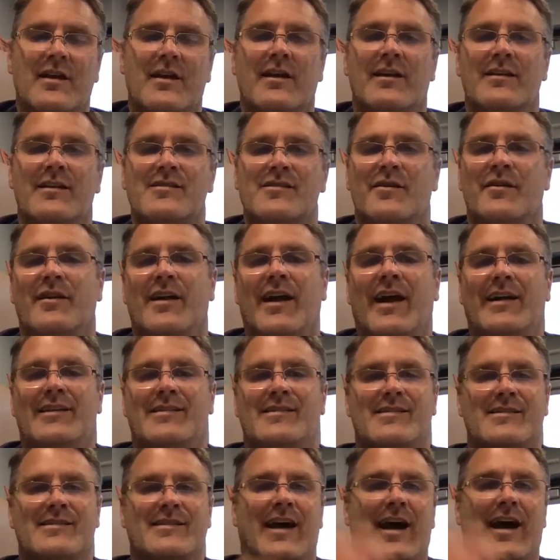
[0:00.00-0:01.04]
So you're not
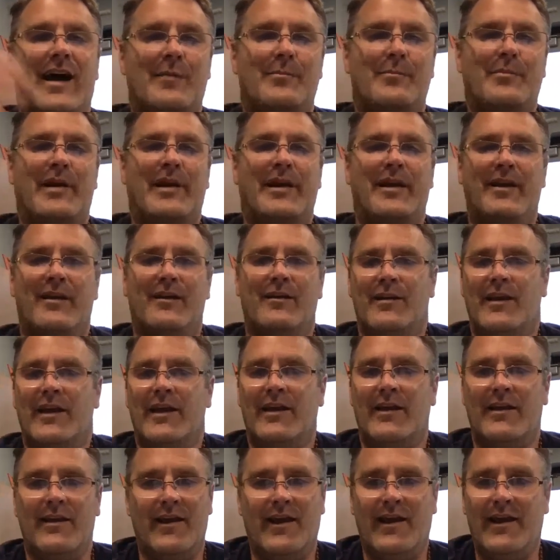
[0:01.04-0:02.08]
stopping. You know,
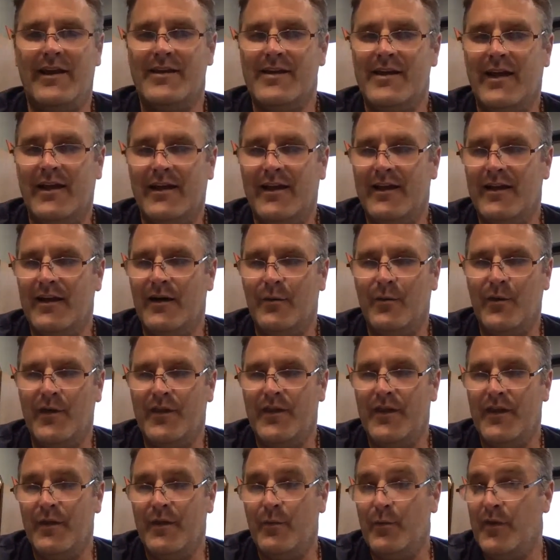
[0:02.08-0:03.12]
like I, you know, with
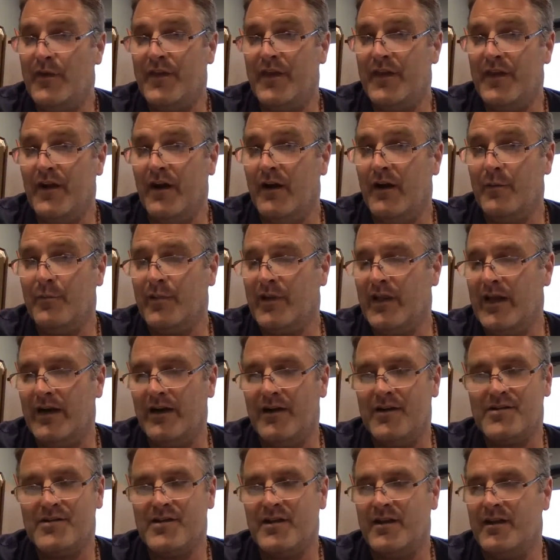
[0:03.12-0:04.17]
the with the young
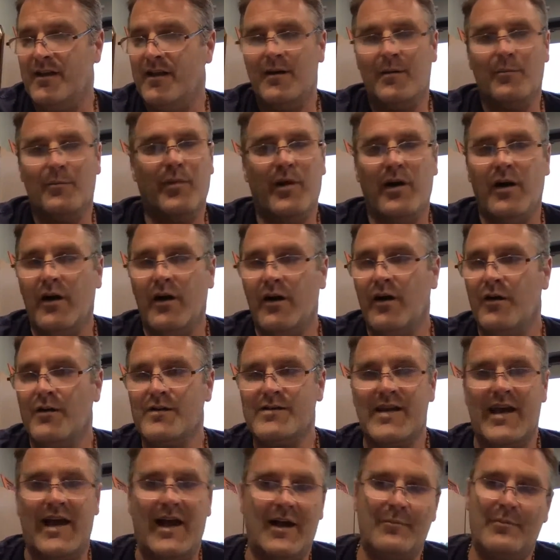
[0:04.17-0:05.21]
players, ball
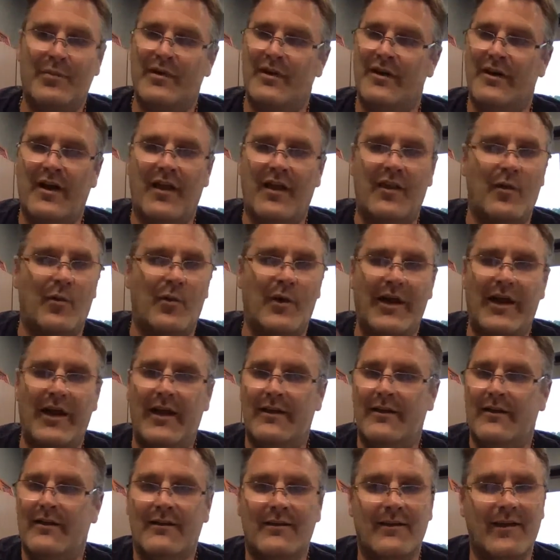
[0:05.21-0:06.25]
goes out, put another one
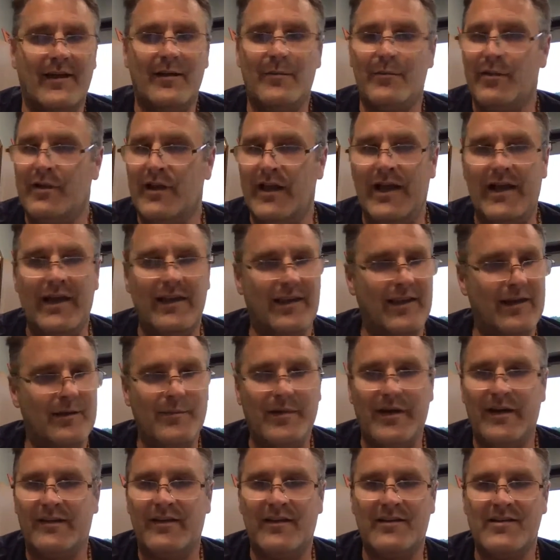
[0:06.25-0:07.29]
in, let them play, let them
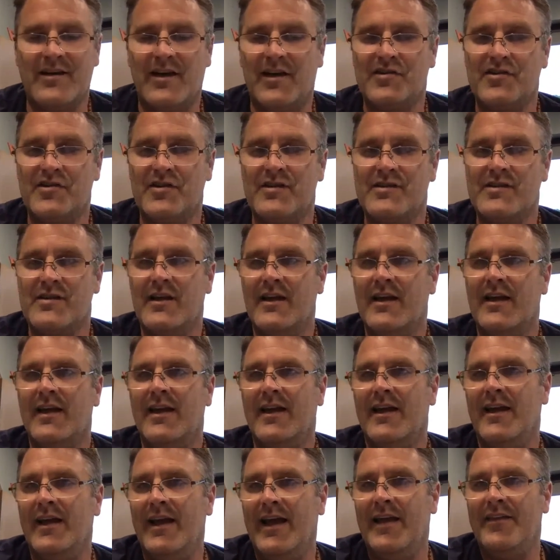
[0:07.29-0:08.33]
get the touches
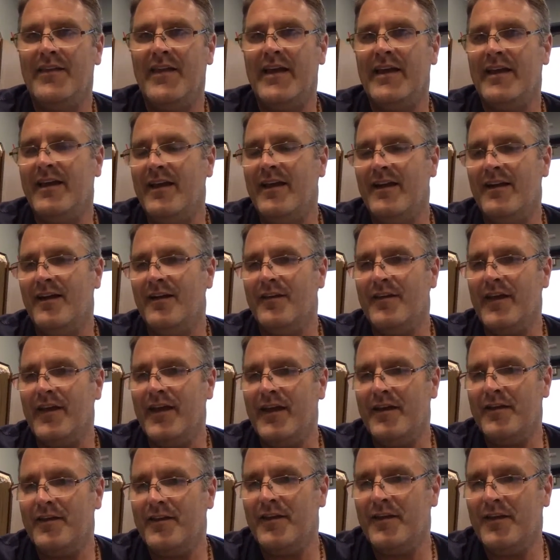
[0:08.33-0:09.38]
and they you know and
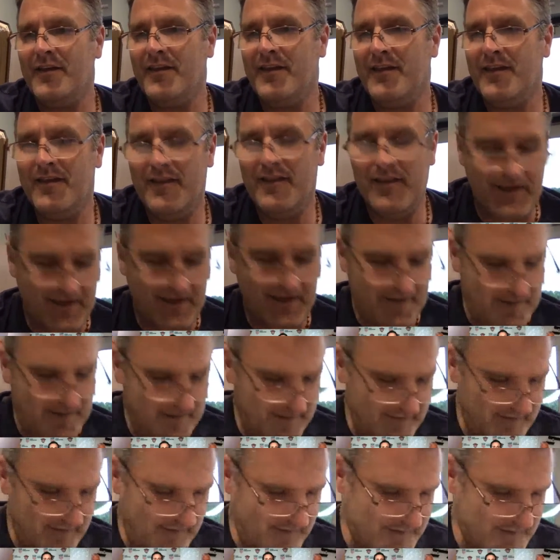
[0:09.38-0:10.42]
they they
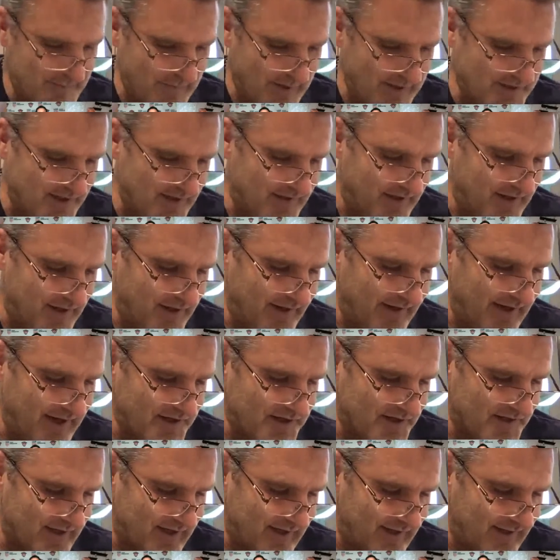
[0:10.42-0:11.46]
especially at the young ages
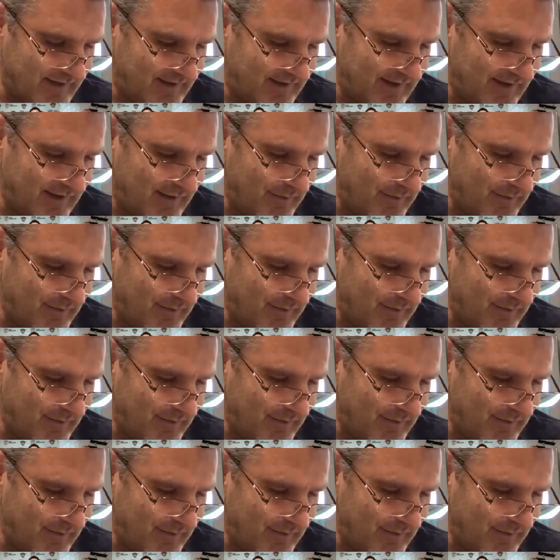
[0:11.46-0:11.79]
they they